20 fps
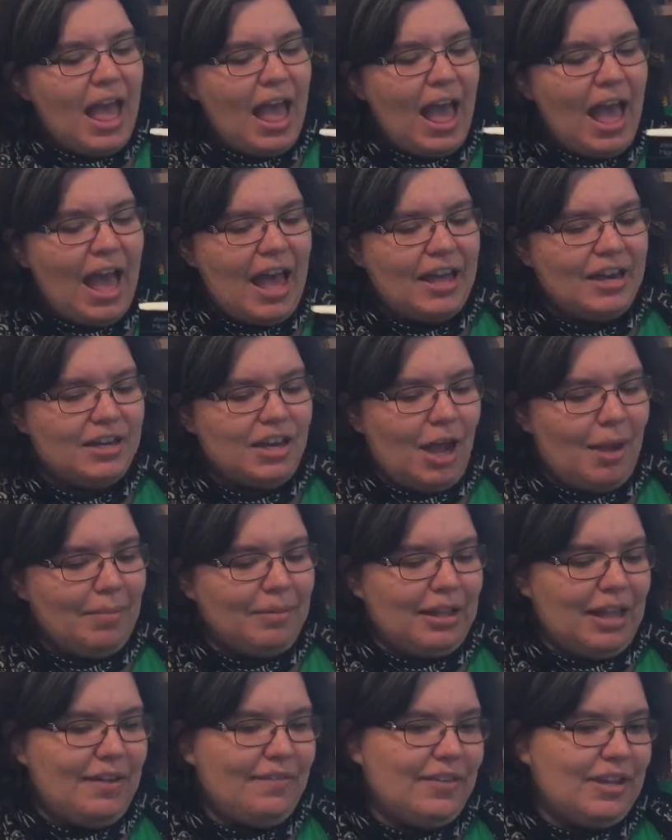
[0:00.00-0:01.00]
And I
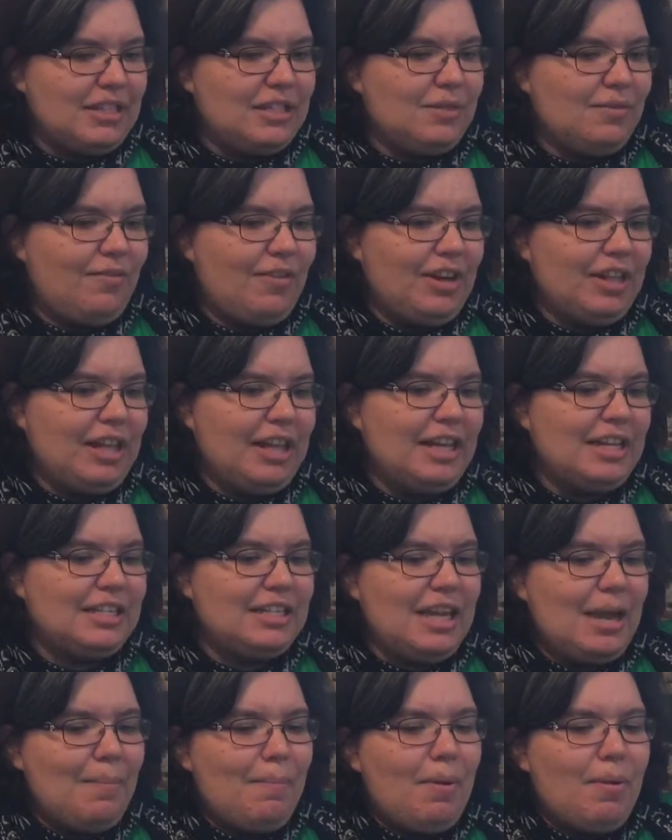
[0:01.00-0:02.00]
believe it's a fairly
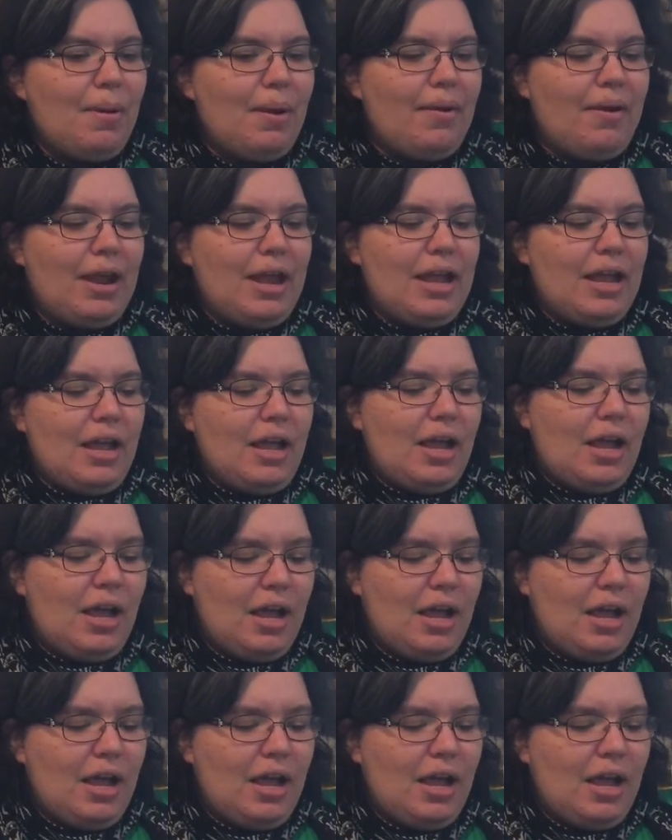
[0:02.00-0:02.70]
contemporary